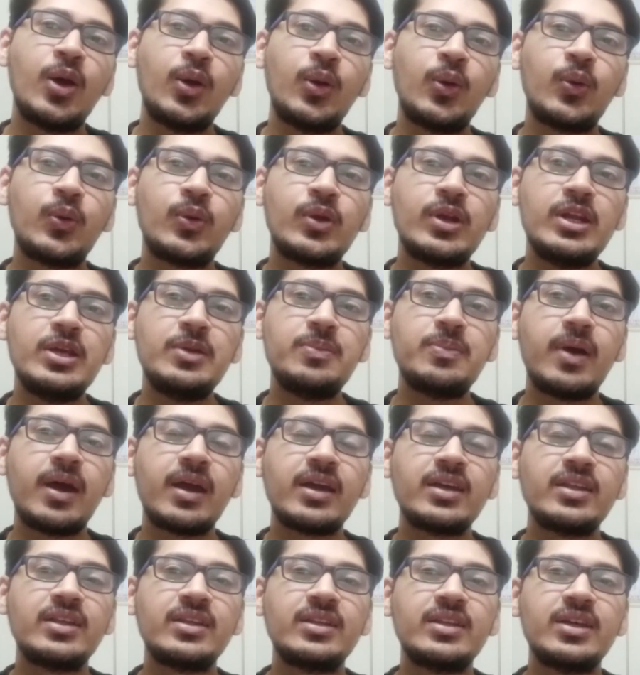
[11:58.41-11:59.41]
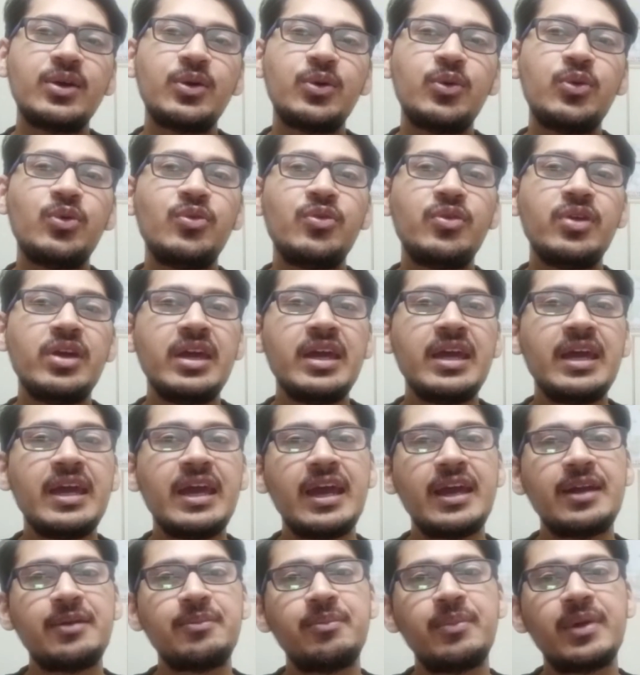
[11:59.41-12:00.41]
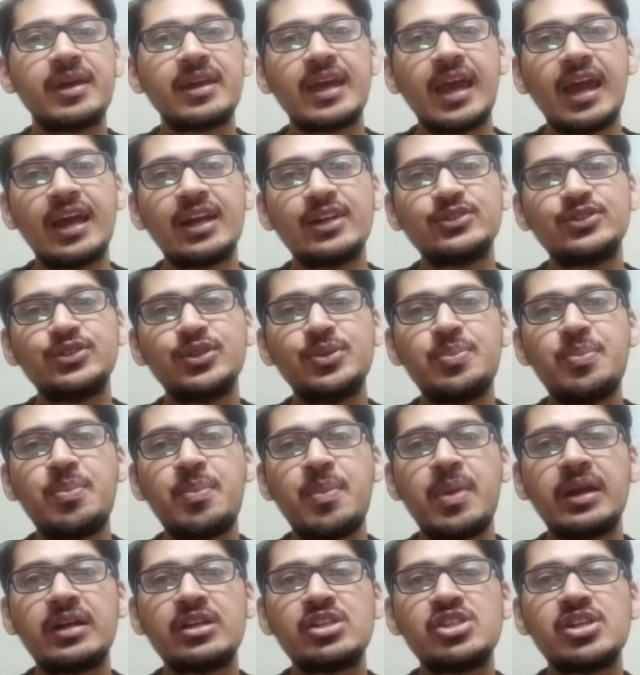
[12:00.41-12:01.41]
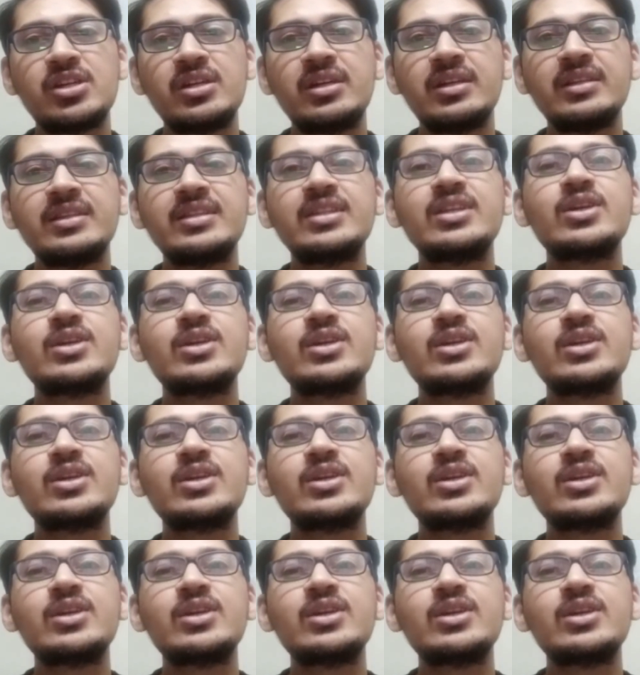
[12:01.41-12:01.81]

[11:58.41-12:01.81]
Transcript: only by the way and mechanism mentioned in